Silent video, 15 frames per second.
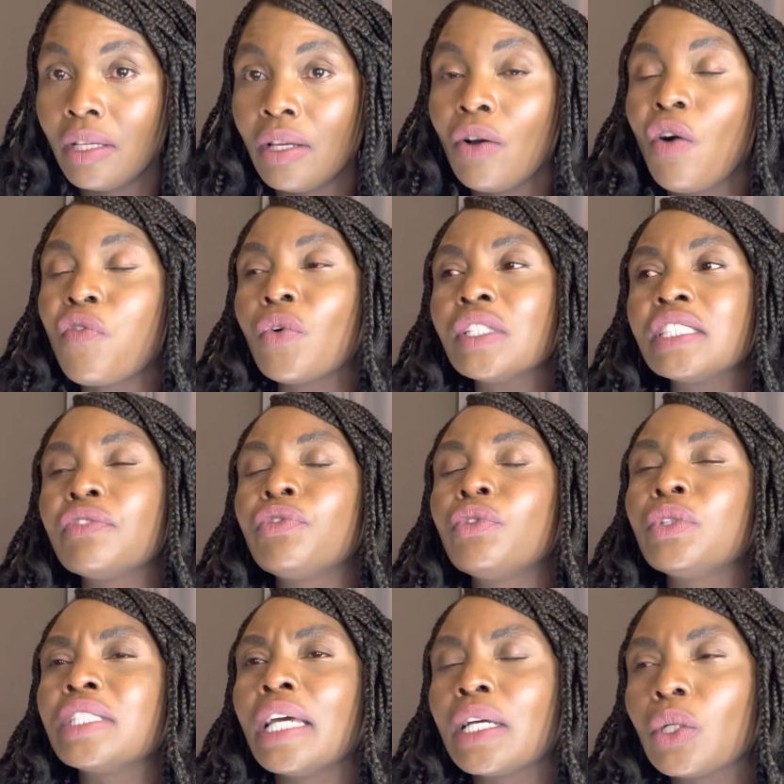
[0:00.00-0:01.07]
Of course, if you
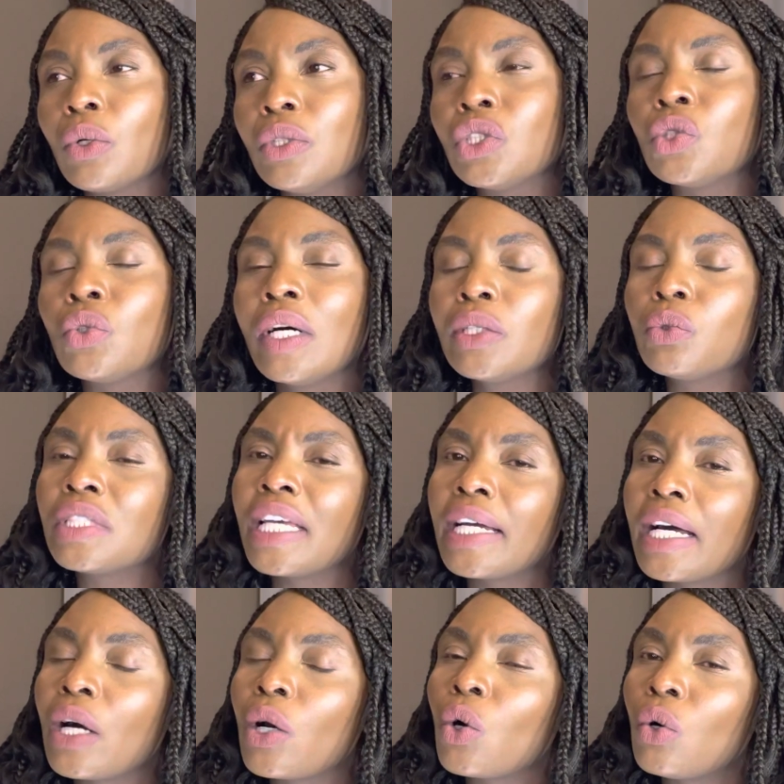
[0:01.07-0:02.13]
take loans, you want to take
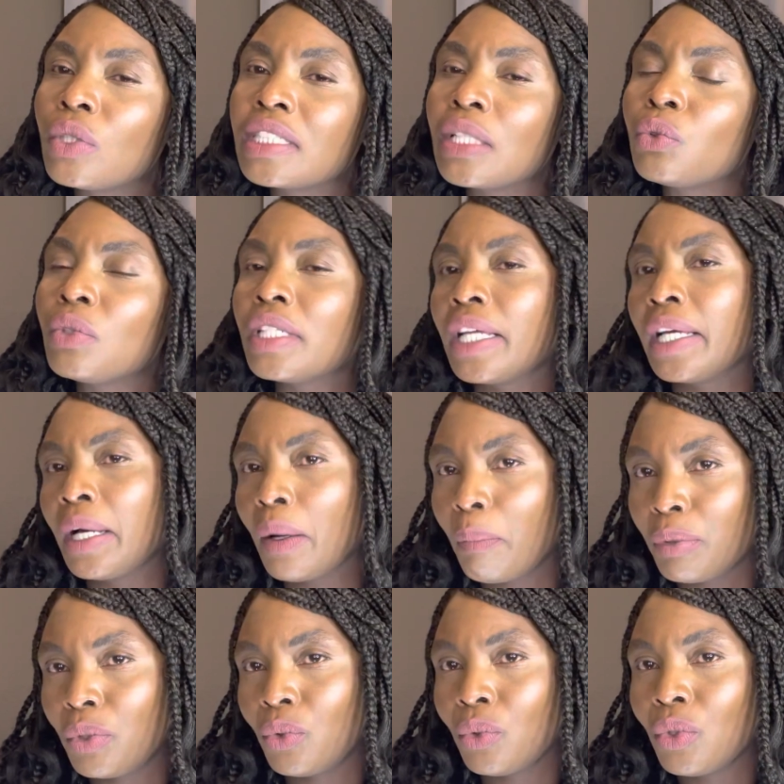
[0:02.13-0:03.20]
a course that will help
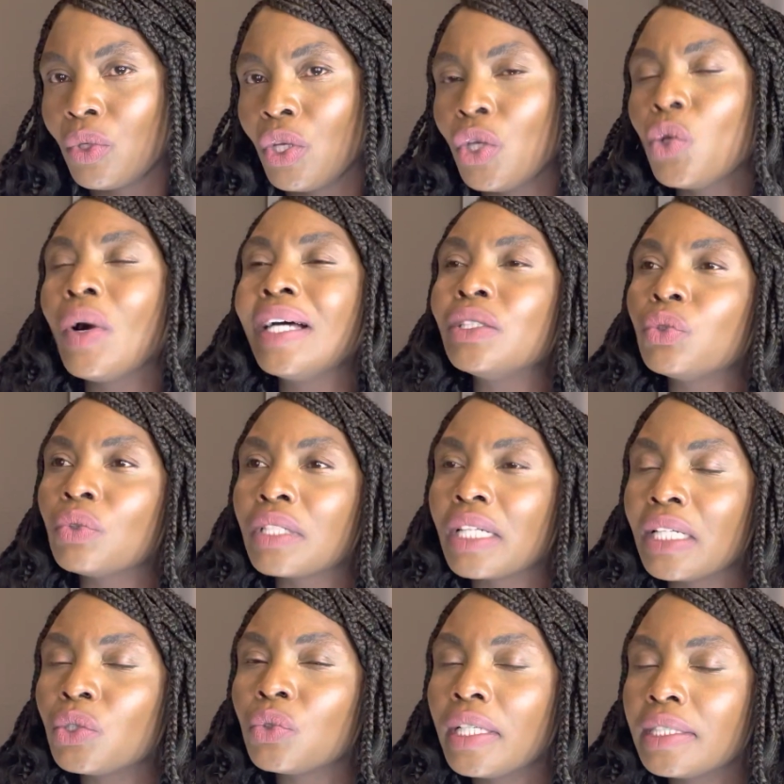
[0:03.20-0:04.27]
you. You want to
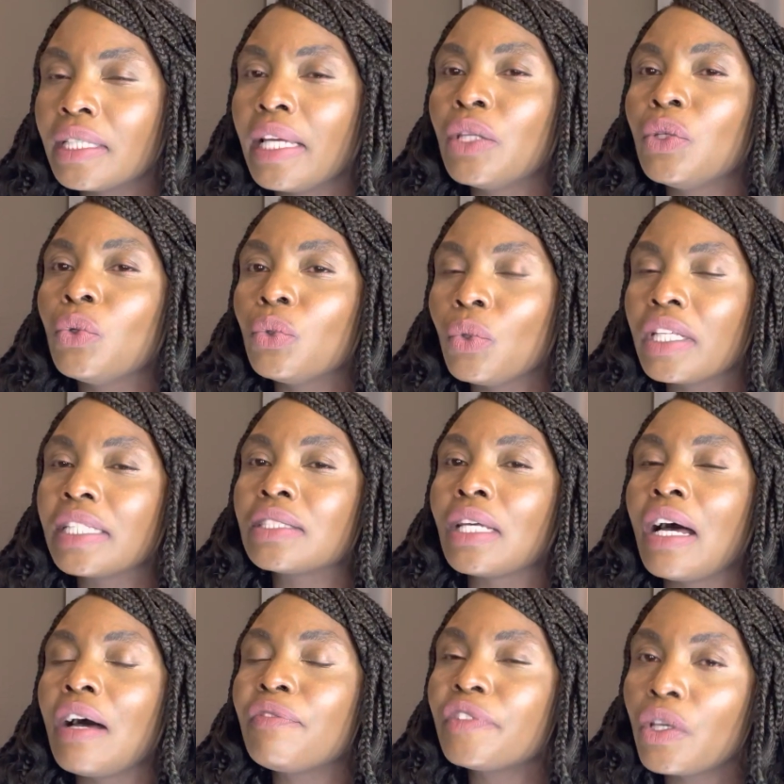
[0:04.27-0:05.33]
graduate, and you know that
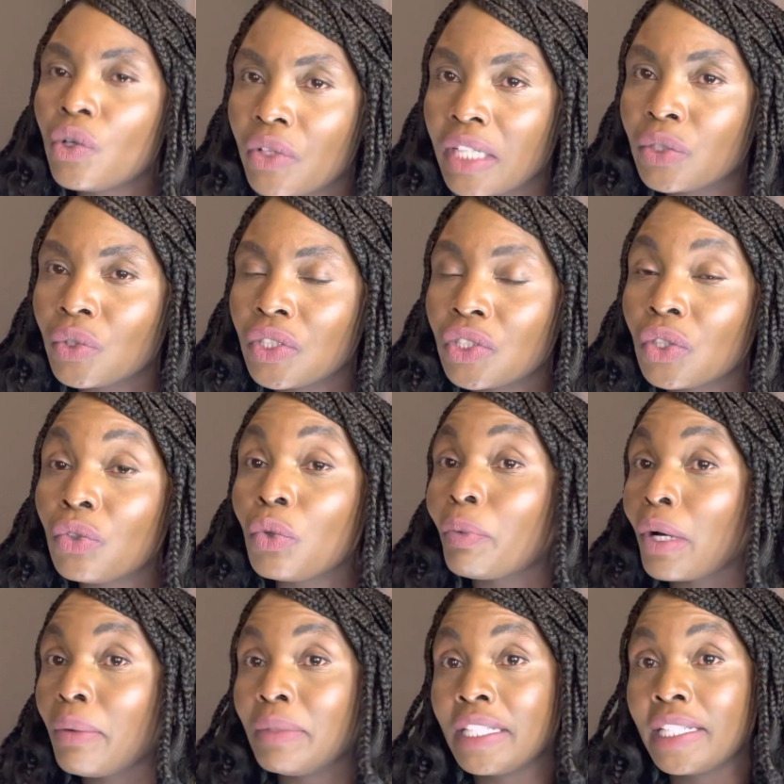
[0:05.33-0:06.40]
after your graduation, you
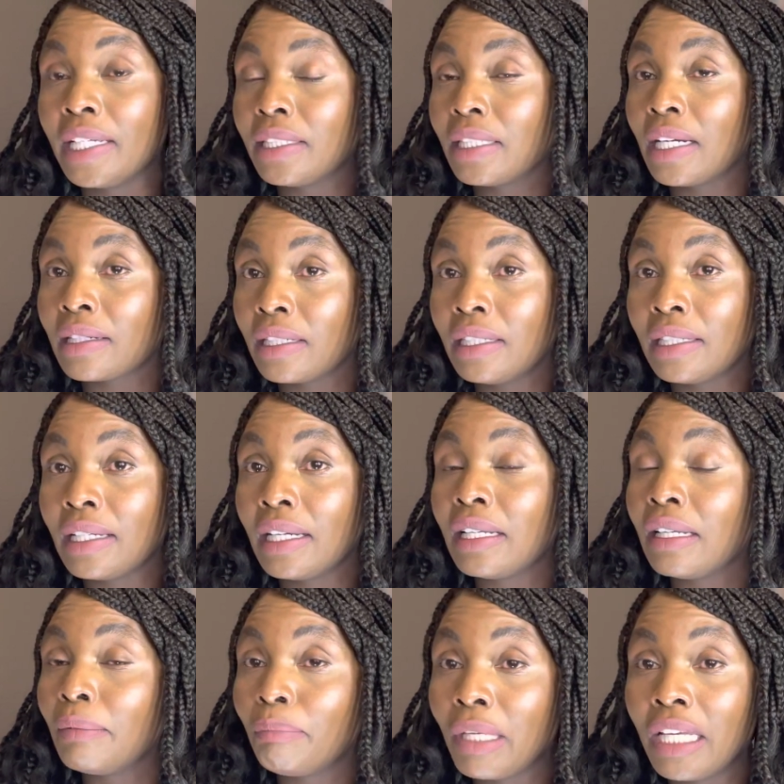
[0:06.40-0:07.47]
probably get a green card
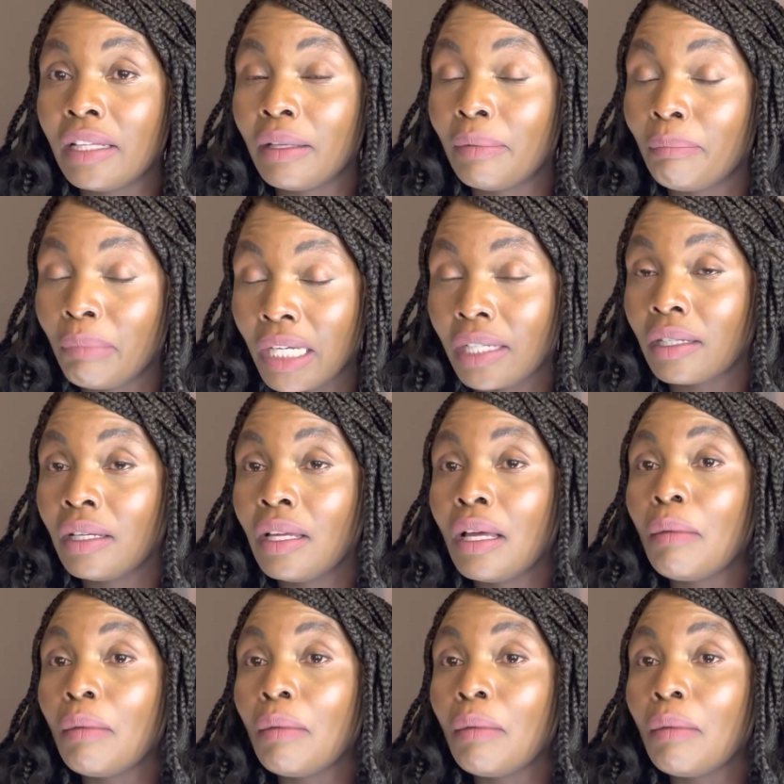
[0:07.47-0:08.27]
and pay them back.